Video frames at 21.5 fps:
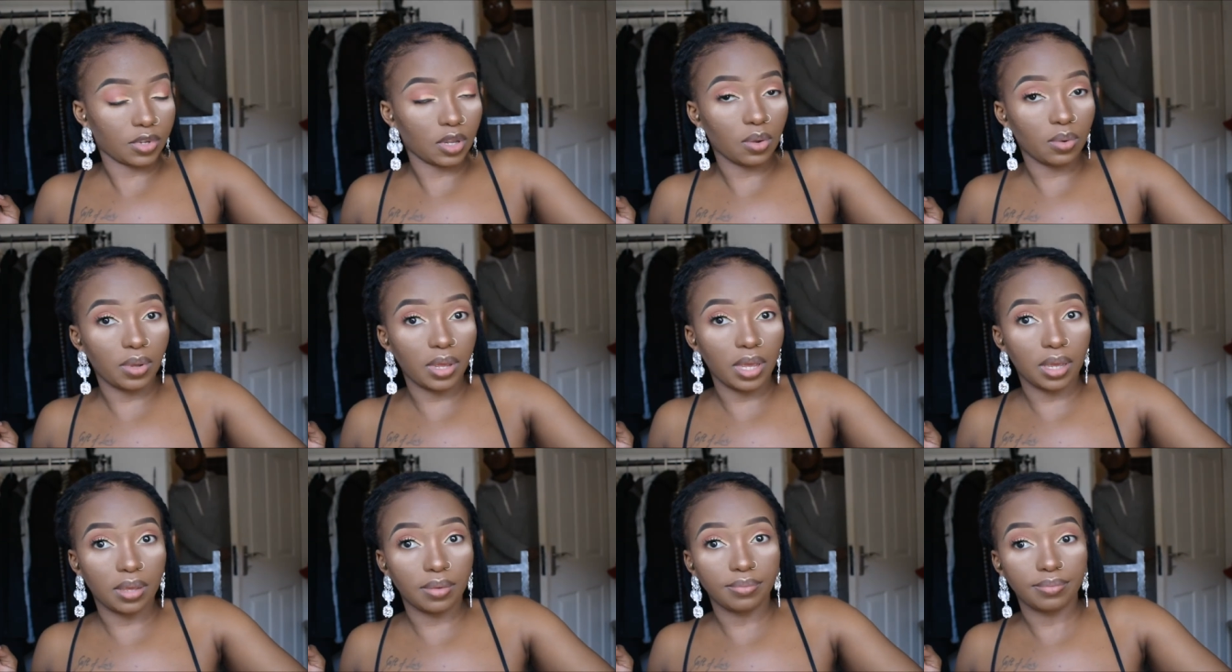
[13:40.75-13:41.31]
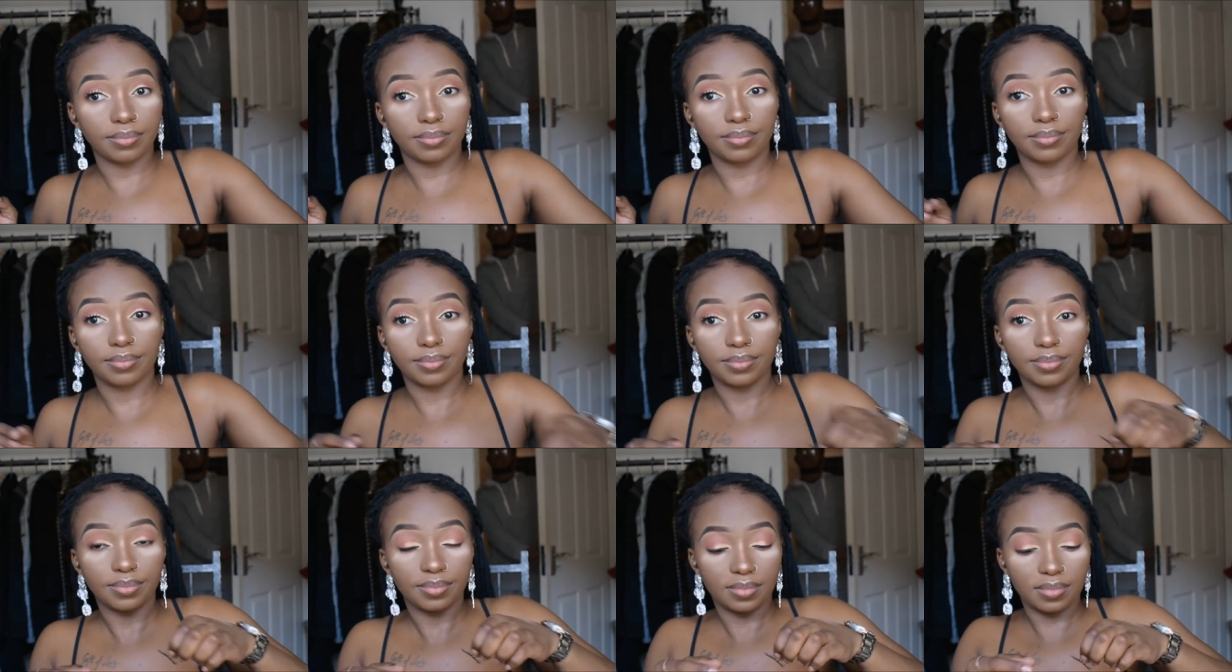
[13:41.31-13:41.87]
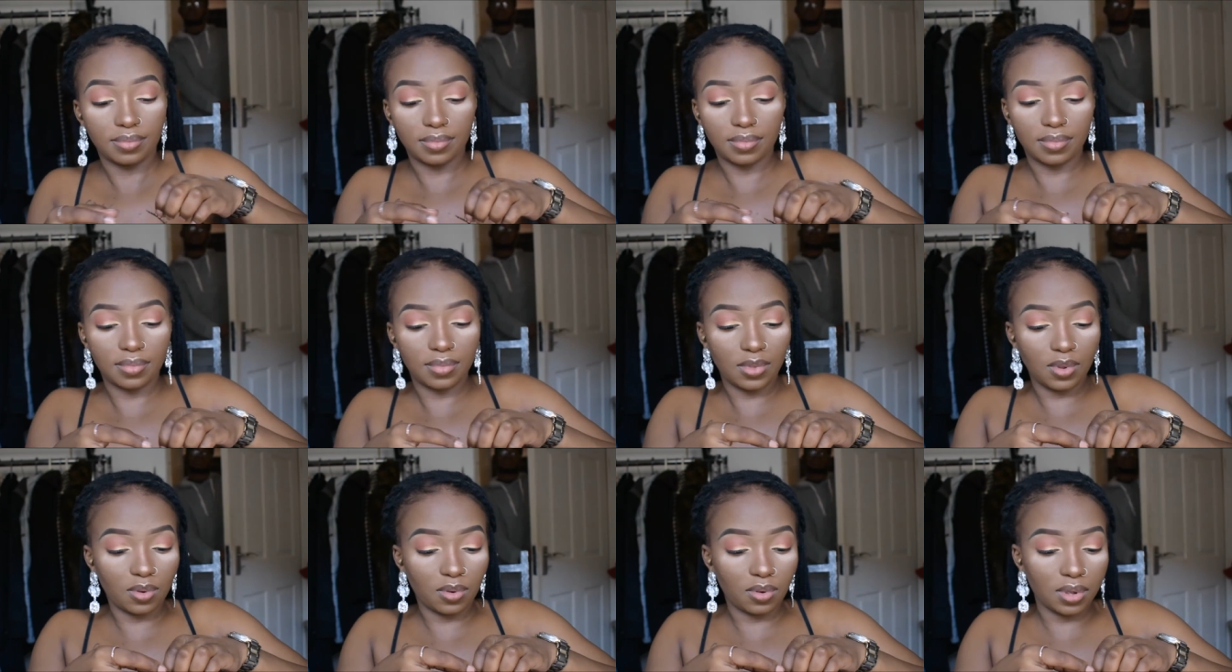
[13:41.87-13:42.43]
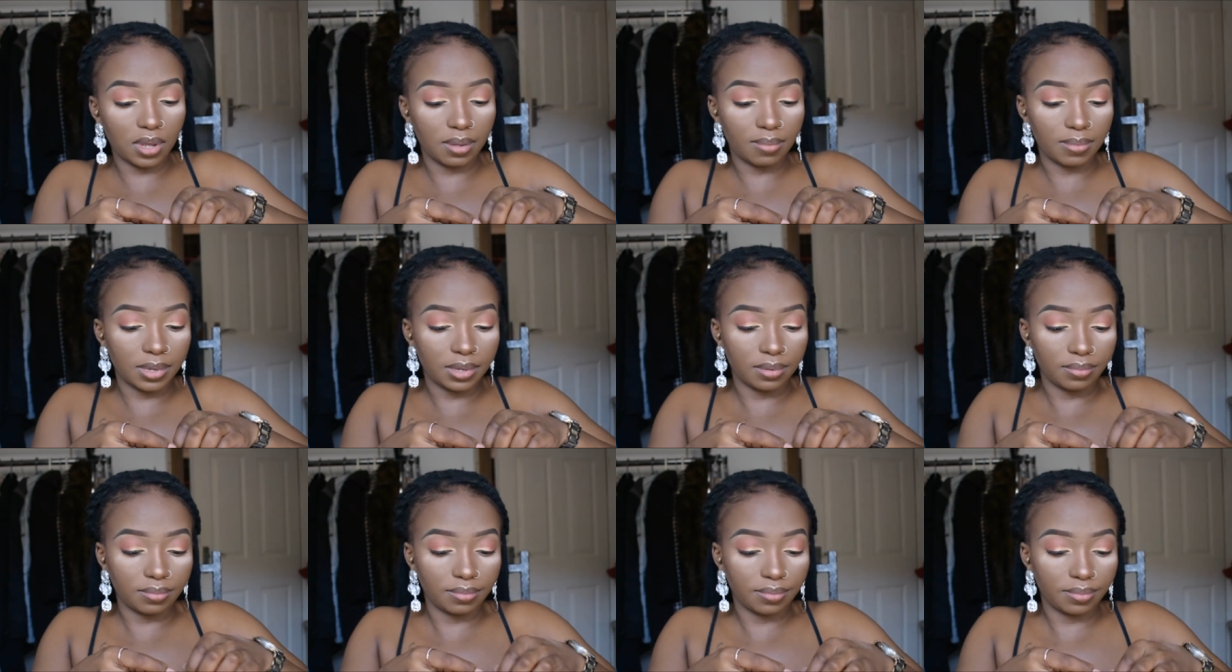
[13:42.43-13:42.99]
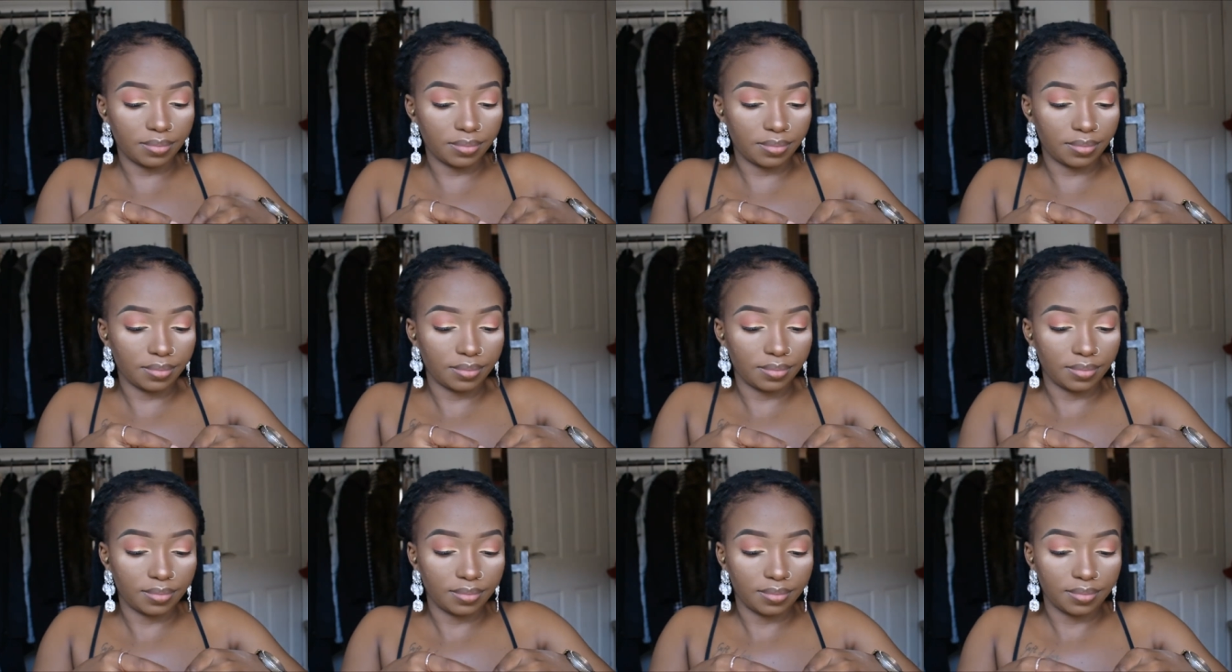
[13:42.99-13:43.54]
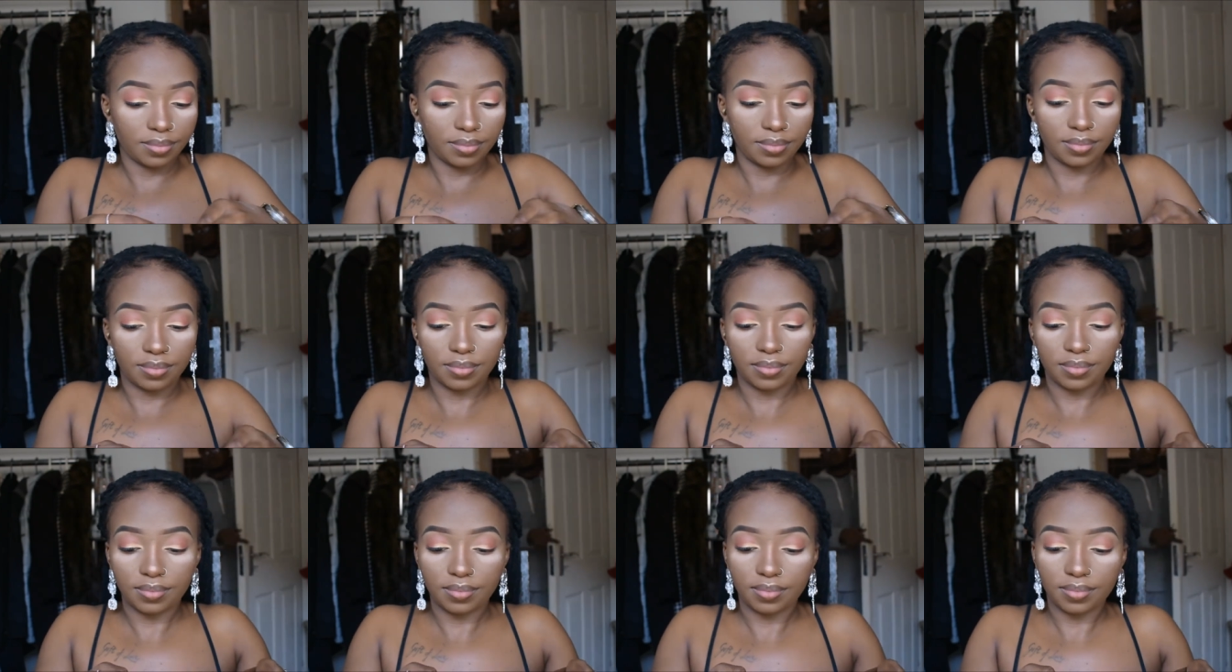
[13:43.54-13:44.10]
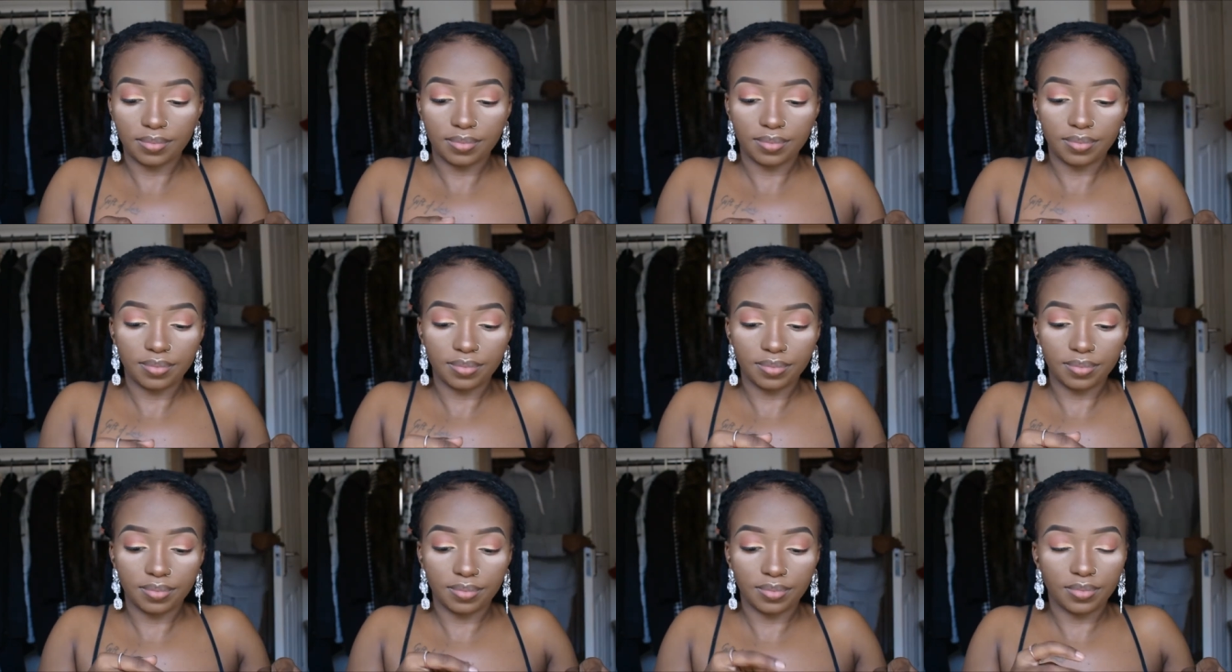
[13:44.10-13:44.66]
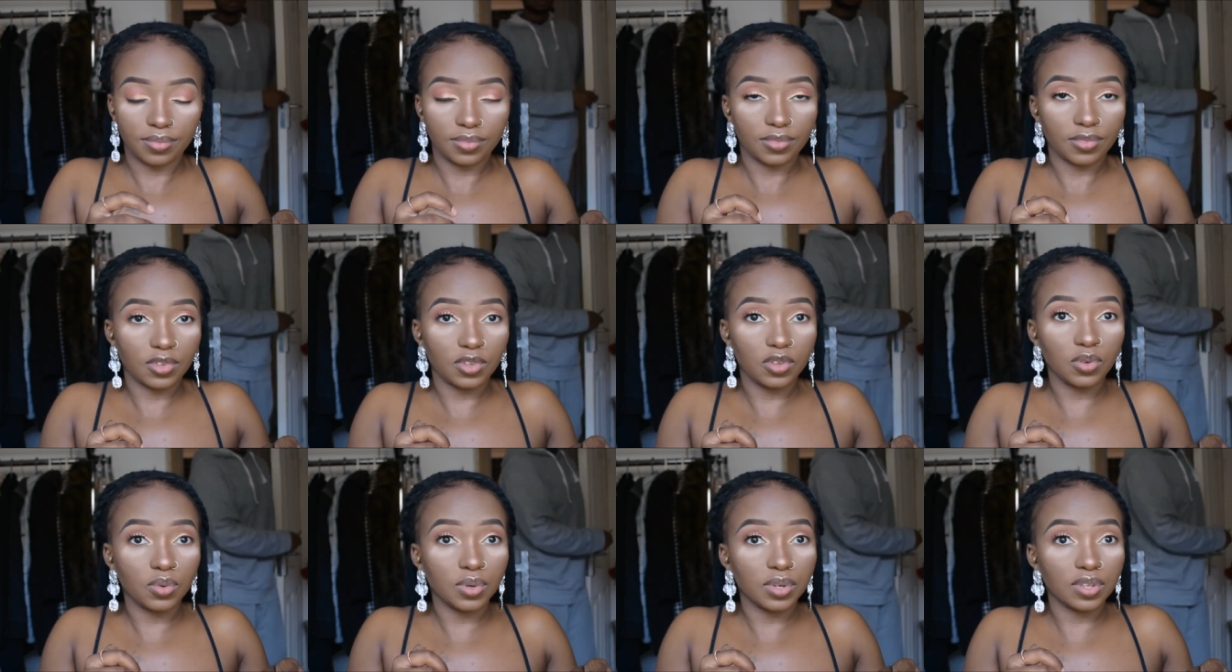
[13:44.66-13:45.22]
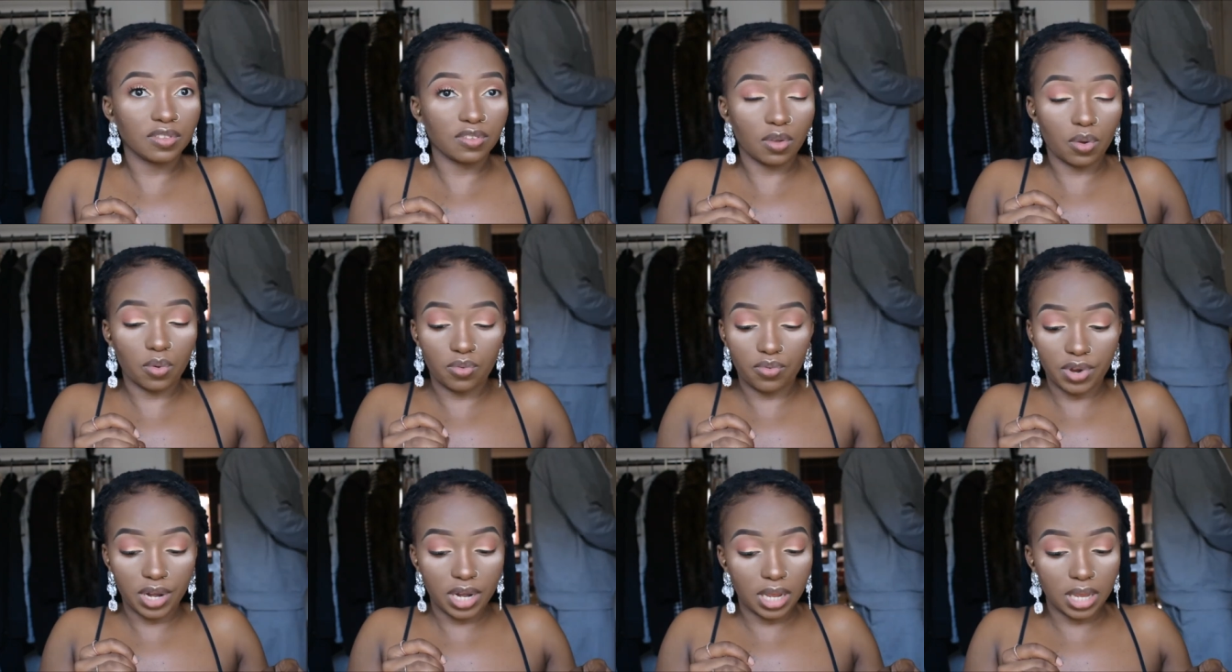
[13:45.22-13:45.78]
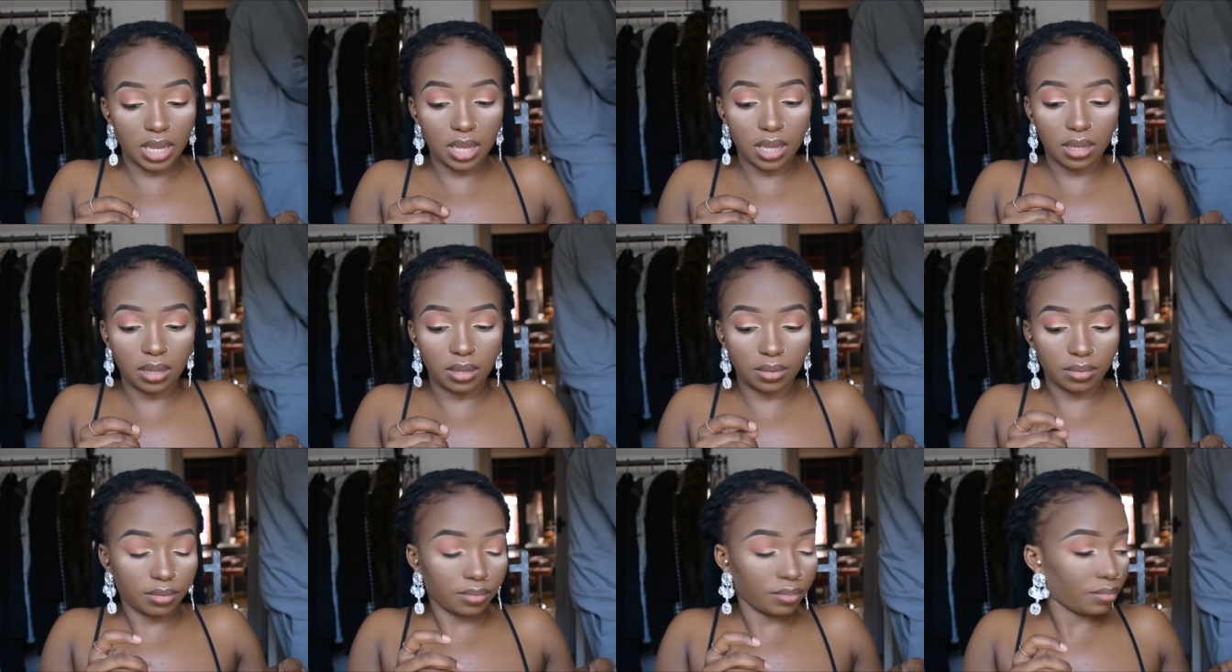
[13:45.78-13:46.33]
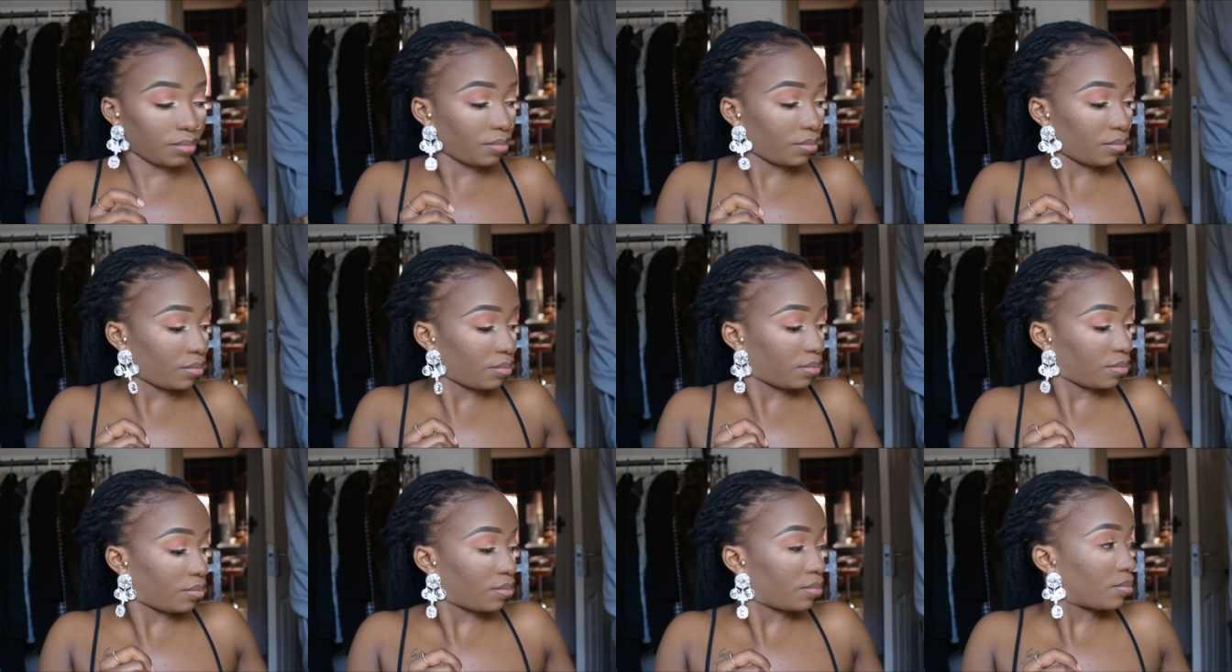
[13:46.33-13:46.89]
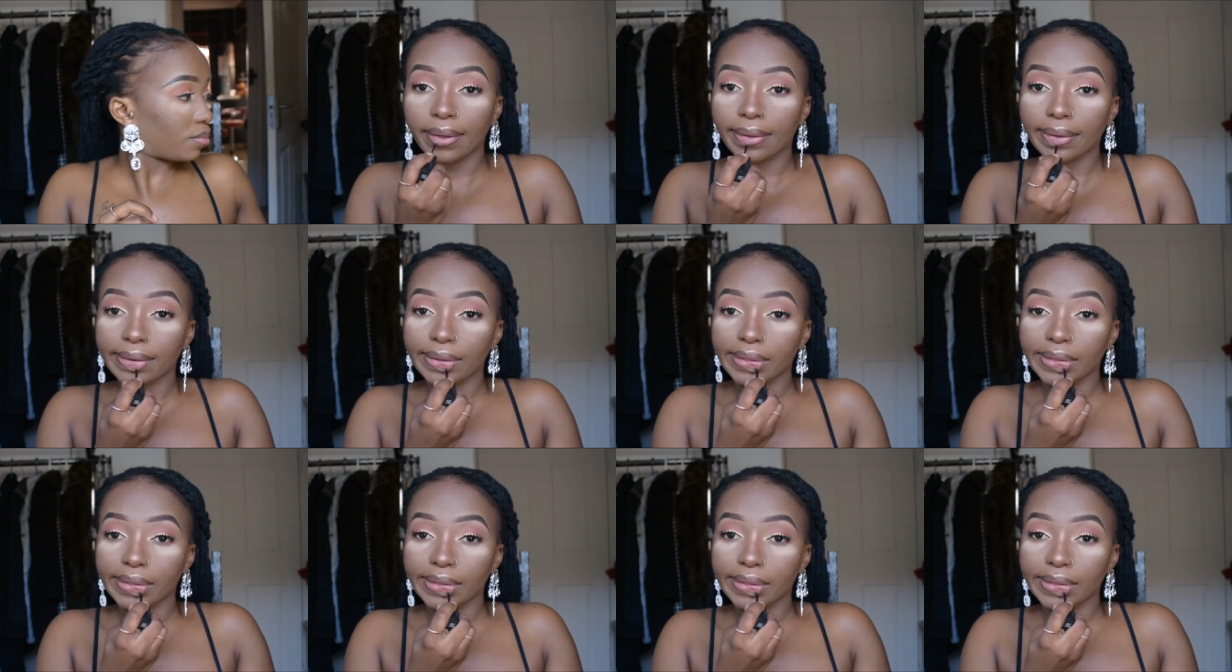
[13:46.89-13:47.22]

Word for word: Okay. Oh shit. No, come on. No, you see my. It's already in. You seen my.